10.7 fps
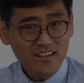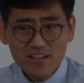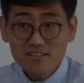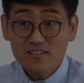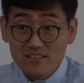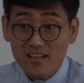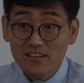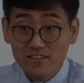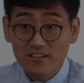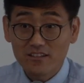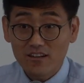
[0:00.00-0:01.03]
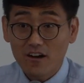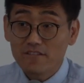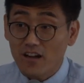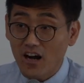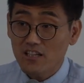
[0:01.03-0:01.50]
is the center
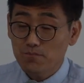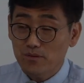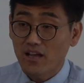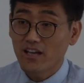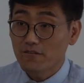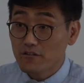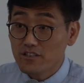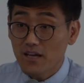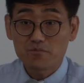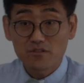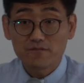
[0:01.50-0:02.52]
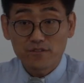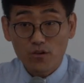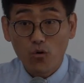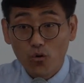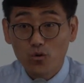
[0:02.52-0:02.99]
of God's plan of redemption
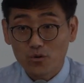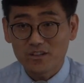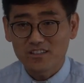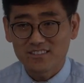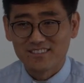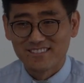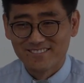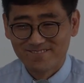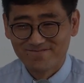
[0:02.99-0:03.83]
for the whole world?